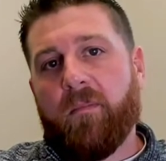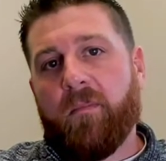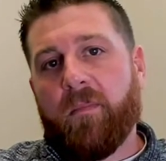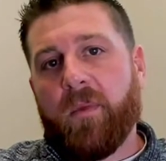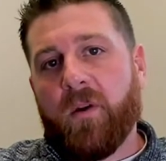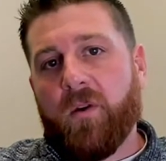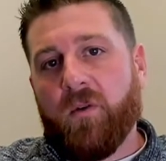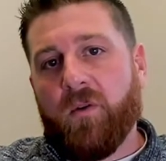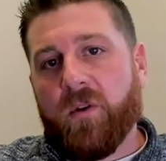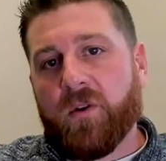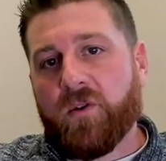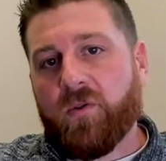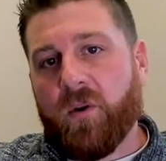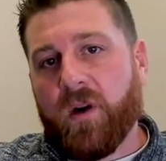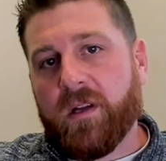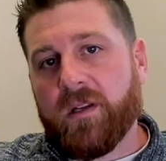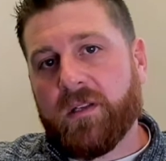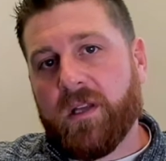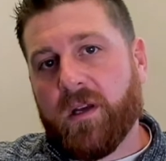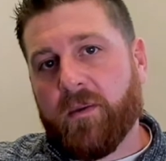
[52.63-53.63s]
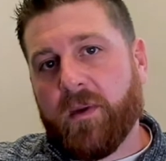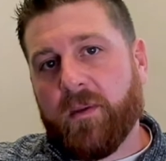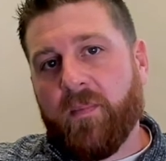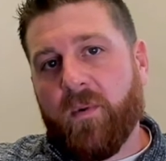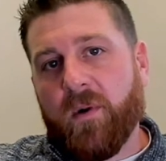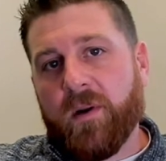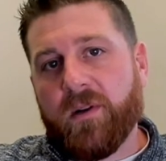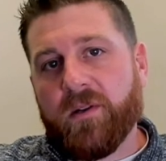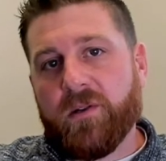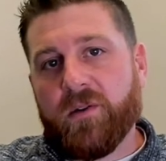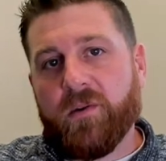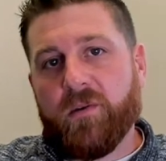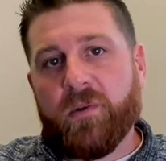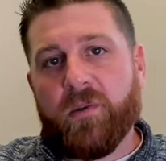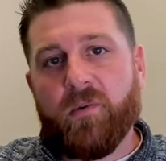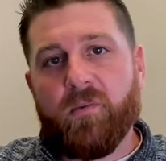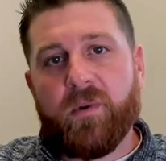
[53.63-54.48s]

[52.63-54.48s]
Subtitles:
you know, the trends that we point to and the